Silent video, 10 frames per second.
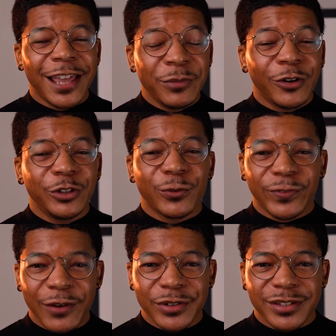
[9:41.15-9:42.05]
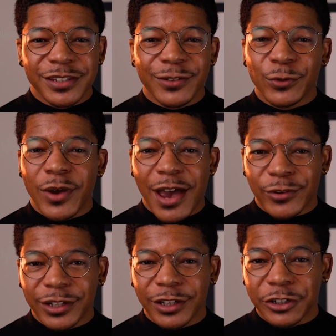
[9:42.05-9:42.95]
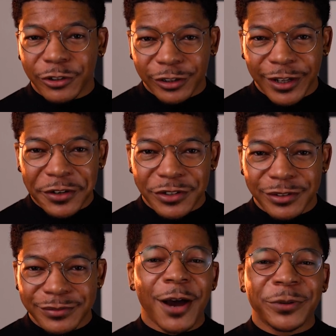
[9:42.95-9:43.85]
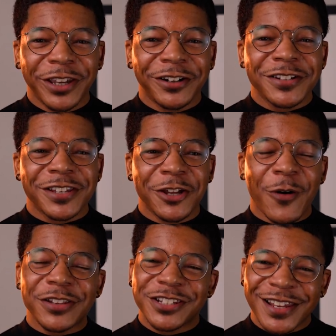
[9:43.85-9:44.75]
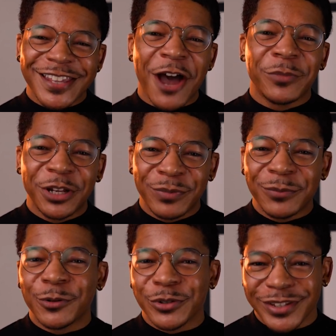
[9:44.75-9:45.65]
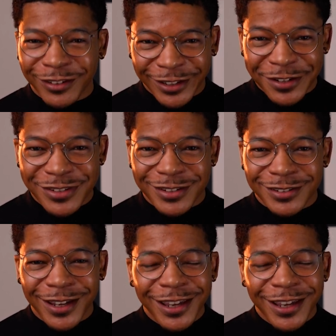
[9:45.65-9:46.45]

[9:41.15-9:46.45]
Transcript: Let me know your favorite scent if you have any in your collection. I'm curious to know just how many people will say Langston.